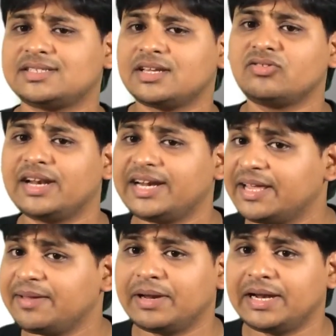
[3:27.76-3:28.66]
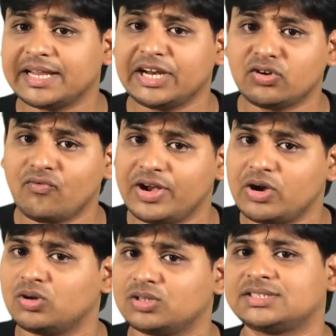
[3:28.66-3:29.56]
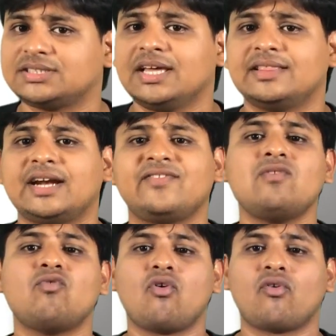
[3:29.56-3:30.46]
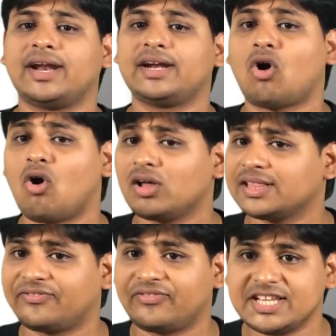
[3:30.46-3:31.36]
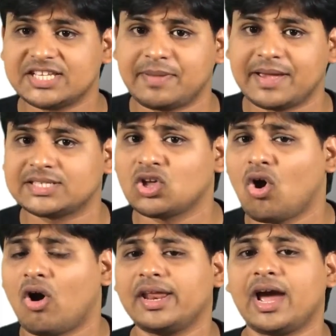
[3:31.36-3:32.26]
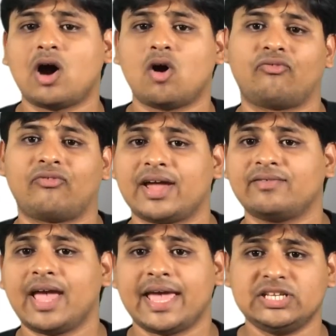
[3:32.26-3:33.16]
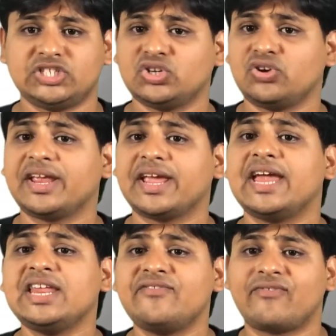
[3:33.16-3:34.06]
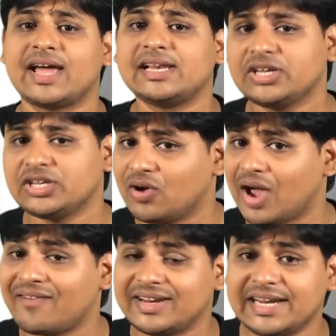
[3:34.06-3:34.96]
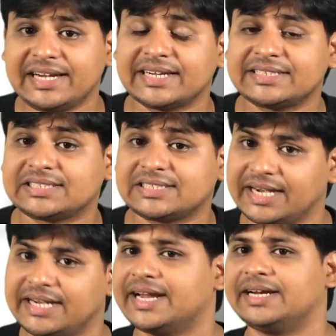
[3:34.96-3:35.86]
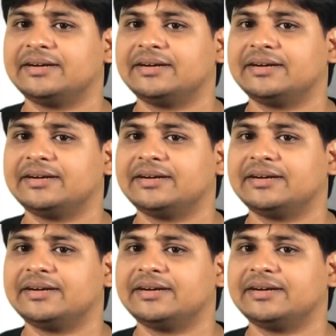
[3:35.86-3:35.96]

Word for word: there is a utility built into Windows that will overwrite all the free space on a hard drive, ensuring any file you have deleted stay